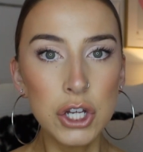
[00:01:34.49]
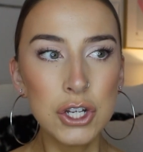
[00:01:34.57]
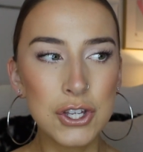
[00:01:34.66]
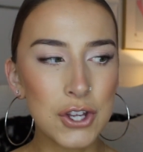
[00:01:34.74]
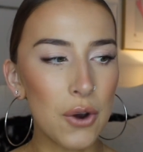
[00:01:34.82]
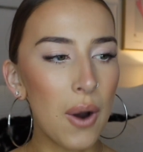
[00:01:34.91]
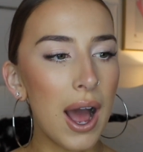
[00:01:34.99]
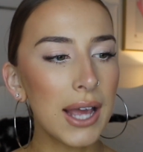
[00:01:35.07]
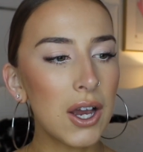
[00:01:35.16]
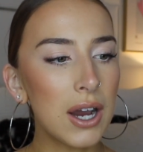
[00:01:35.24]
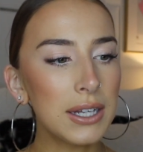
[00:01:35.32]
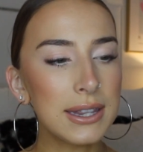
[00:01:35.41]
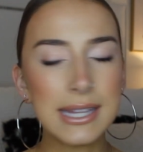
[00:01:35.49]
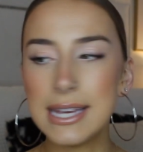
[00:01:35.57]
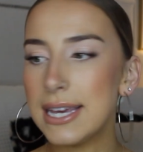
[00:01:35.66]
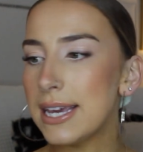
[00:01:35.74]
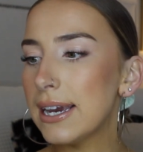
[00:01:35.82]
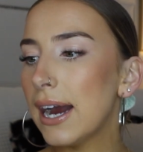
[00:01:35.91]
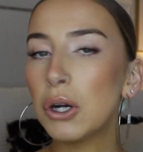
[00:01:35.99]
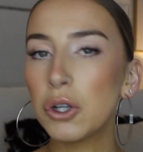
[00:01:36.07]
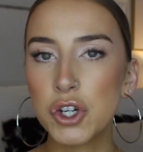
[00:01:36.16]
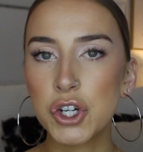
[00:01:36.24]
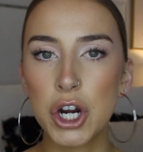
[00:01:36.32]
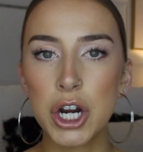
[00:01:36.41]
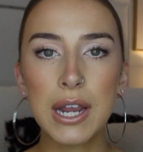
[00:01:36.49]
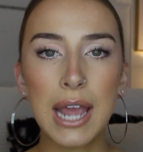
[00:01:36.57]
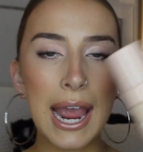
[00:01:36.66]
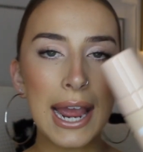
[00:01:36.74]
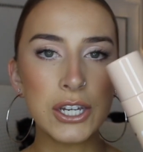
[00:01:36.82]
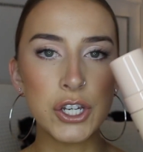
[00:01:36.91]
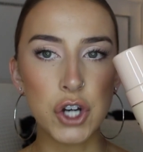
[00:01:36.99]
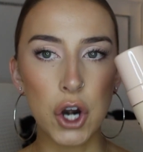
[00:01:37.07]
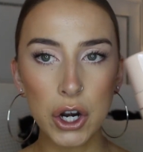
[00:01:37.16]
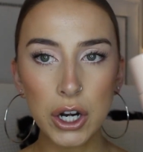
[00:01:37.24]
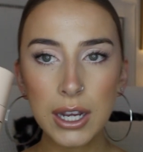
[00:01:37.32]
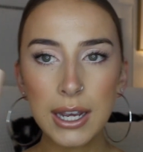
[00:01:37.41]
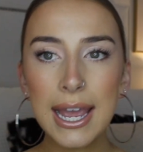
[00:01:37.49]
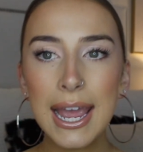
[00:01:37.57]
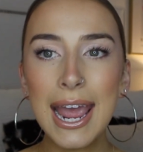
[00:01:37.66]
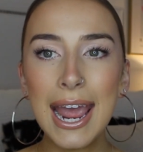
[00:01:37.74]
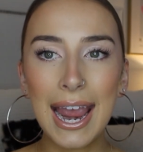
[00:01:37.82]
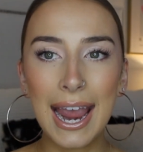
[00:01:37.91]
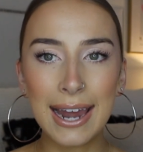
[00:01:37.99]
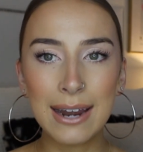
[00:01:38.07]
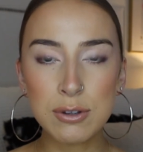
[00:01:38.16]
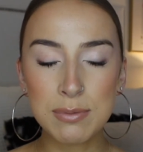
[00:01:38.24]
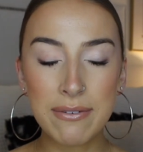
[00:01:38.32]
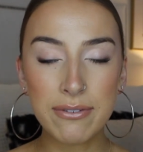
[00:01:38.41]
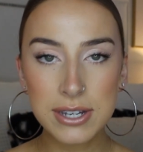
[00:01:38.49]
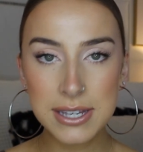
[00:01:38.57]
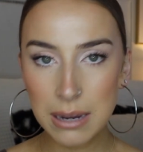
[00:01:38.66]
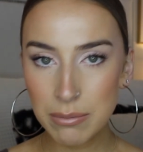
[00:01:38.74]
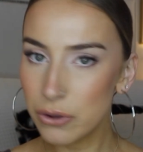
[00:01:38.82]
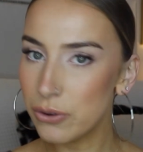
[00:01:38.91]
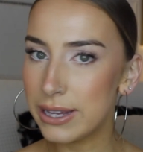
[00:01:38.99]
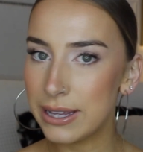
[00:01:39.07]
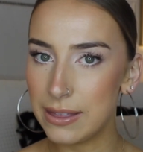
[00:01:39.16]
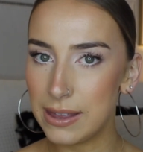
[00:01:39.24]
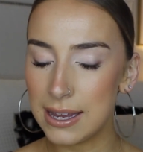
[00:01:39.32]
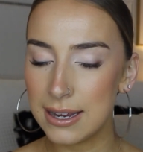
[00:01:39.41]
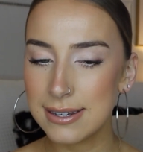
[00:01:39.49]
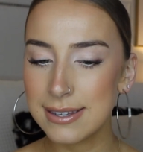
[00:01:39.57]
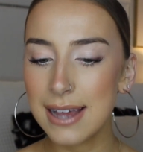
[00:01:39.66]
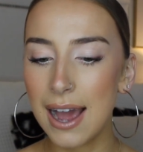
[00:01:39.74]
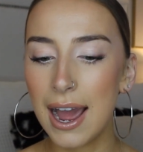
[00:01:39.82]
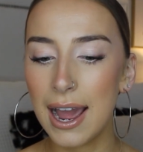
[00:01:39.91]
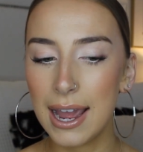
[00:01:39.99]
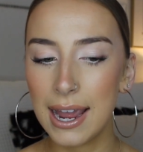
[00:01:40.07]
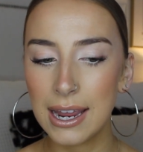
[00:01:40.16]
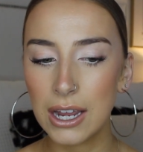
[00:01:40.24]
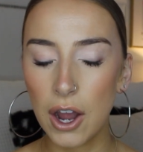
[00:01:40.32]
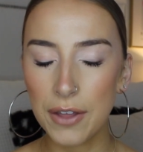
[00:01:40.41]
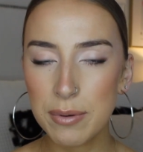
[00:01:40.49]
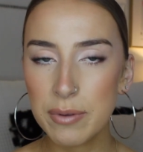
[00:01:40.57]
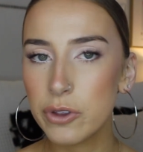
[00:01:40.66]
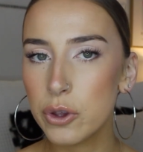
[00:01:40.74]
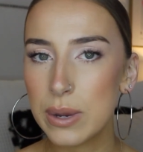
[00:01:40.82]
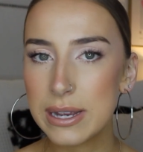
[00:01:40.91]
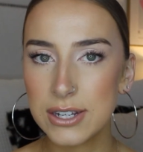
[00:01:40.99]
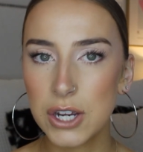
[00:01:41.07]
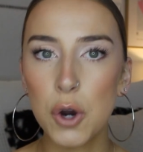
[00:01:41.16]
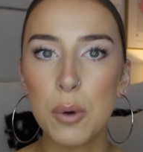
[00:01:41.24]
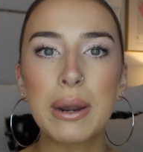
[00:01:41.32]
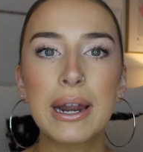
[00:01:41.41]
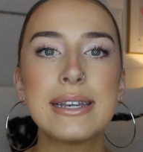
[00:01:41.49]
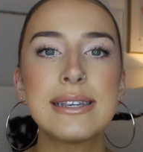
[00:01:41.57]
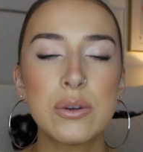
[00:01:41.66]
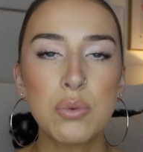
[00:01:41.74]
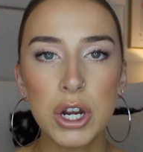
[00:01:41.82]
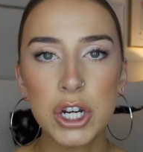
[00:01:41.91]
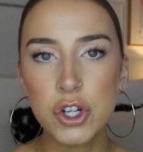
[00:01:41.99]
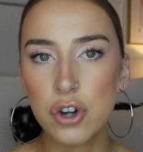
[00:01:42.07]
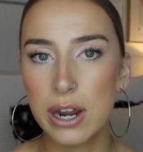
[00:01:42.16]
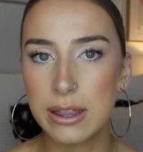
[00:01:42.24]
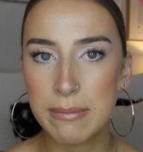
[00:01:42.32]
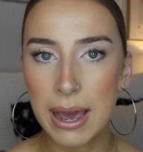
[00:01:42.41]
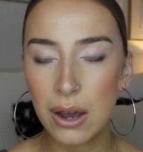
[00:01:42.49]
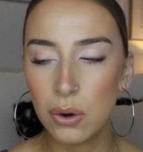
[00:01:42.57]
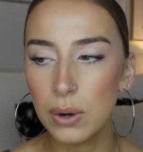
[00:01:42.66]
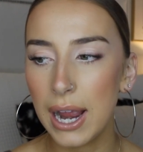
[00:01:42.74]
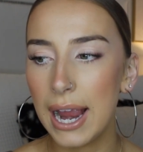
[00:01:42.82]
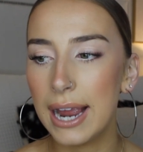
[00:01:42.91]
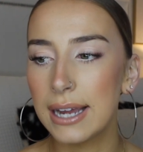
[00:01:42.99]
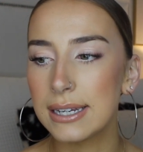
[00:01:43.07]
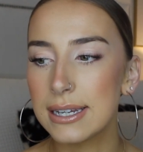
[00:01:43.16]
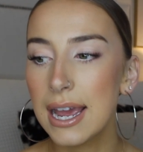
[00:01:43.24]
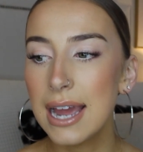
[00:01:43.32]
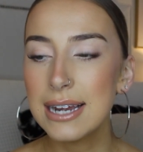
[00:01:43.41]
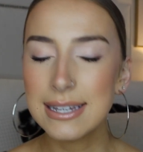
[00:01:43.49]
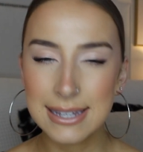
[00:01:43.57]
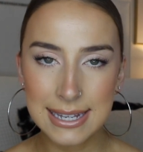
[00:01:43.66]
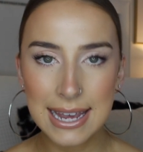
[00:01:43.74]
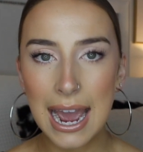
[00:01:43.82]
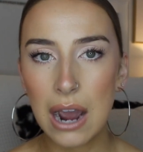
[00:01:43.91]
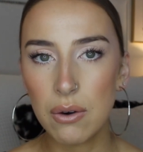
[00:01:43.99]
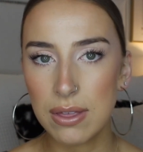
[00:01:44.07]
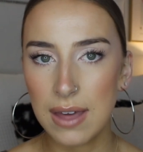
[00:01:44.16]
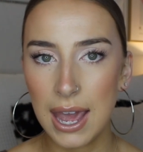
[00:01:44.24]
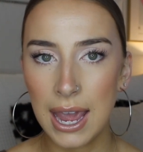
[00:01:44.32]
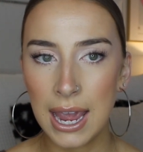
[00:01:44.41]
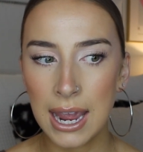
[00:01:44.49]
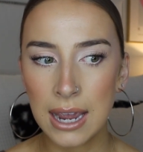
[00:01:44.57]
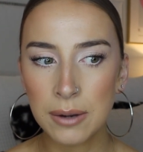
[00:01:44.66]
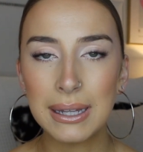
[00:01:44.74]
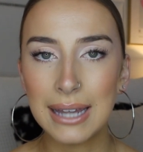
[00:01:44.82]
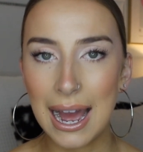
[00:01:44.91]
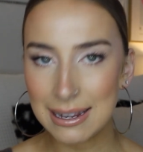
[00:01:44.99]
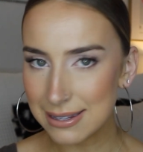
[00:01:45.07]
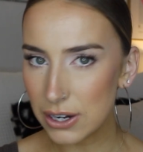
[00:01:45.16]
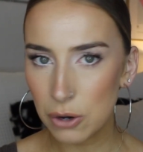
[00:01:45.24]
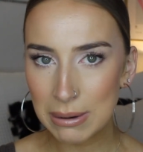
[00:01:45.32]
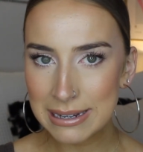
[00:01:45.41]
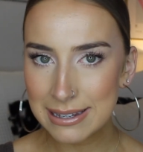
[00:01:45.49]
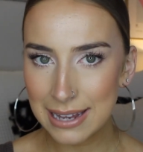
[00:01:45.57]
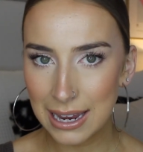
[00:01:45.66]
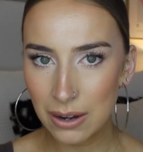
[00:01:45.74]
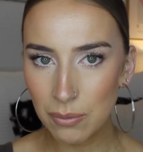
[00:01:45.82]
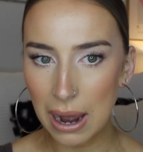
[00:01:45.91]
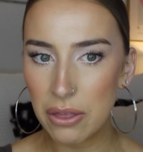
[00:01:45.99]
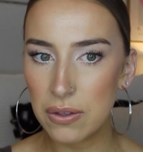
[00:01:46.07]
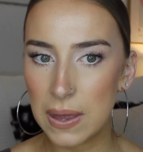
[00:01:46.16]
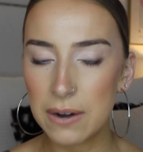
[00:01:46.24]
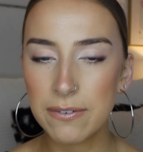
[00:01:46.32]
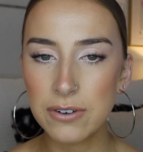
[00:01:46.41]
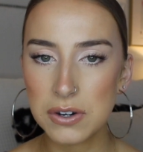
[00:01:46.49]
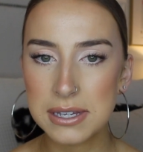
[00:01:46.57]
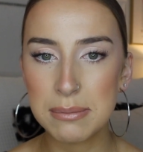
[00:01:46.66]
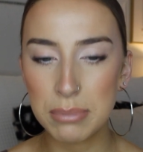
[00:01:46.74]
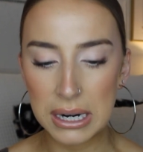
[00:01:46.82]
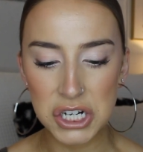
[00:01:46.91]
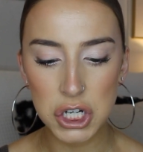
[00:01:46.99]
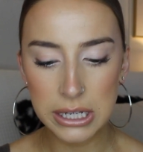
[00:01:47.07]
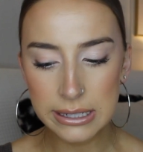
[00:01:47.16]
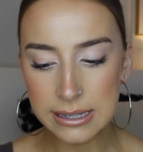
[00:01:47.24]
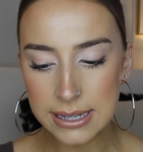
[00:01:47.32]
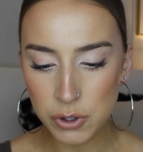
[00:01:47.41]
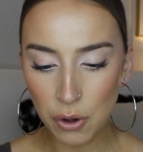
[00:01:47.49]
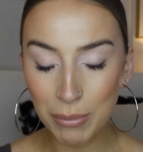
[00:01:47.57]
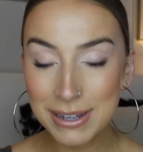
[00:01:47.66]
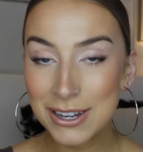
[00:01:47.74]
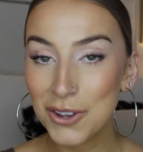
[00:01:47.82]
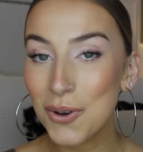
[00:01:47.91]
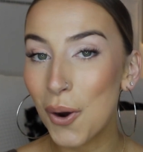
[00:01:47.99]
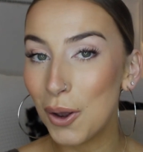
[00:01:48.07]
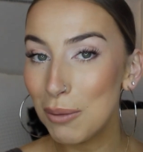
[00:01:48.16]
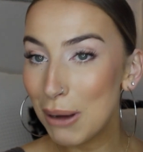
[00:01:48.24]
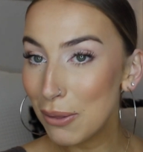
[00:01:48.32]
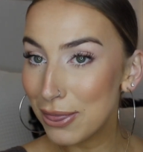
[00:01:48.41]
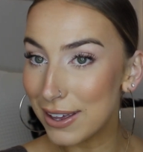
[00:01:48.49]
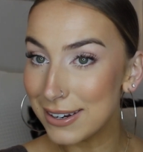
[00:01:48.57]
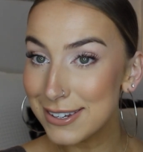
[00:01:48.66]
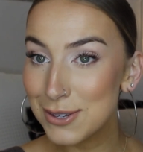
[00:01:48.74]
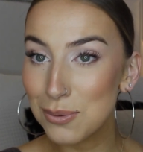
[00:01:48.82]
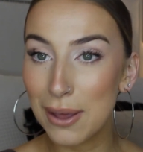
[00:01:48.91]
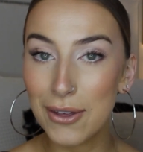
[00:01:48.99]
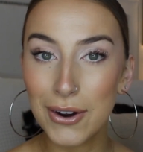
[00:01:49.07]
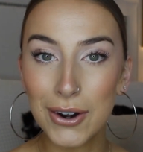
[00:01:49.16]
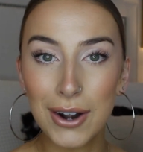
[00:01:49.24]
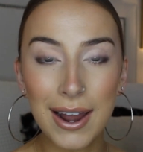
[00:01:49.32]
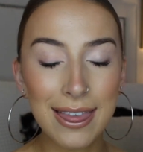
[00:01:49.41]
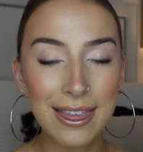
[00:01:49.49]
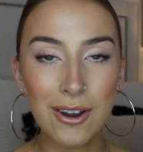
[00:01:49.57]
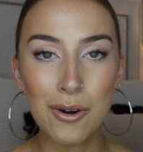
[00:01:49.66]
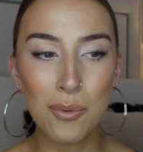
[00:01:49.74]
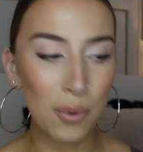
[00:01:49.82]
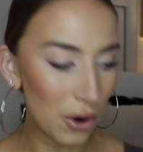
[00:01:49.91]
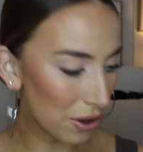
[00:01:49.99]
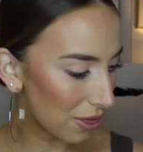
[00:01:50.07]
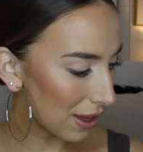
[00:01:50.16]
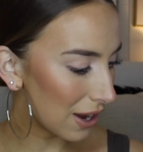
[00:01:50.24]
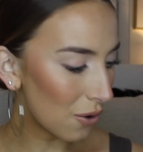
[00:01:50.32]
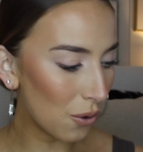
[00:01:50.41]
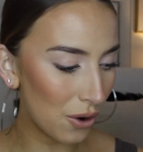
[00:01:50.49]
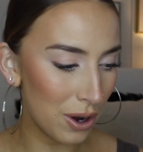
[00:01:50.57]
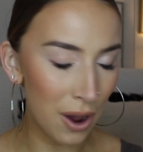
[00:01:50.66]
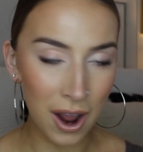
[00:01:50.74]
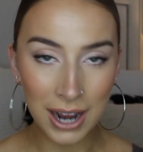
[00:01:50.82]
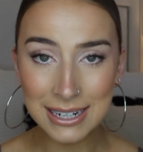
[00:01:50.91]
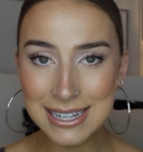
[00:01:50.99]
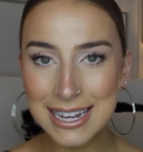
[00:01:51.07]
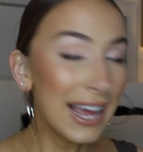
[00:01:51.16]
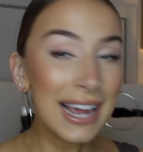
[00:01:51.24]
So I got the ultra dark and dark, and it was my first time using these. I got them a few weeks ago, but I did want to try them out and see how they lasted on my skin rather than a first impressions. So I'm going to tell you all about this, whether they're worth it or not.